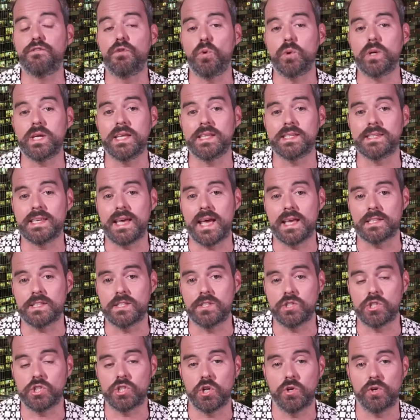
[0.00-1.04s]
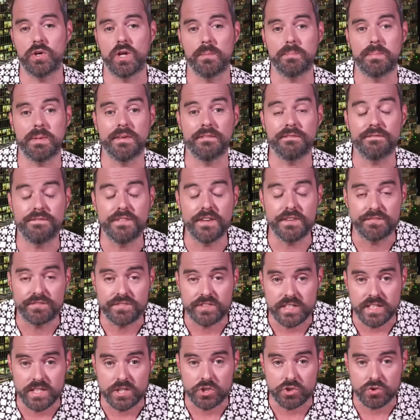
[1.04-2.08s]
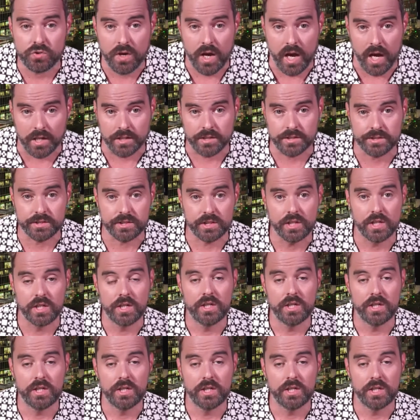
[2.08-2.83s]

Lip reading: 40 assassins showed up in 15 trucks